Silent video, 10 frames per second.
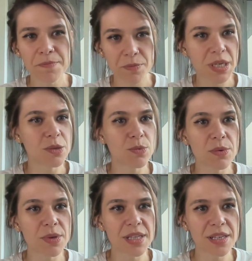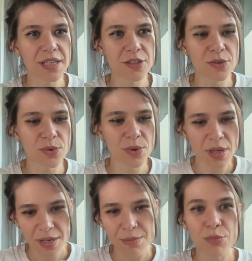but we really need to
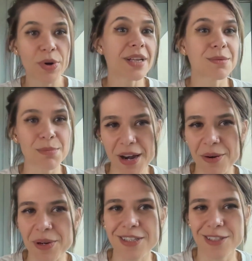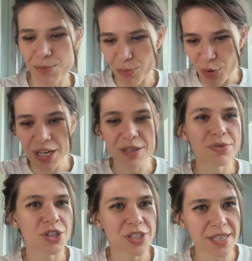break the barriers, break the
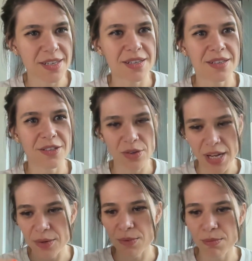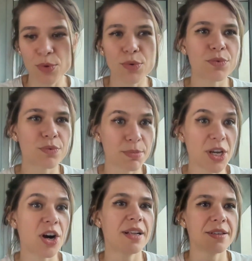frontier, try to move
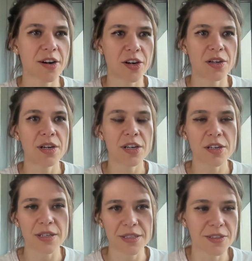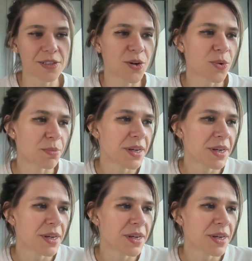beyond our current scope,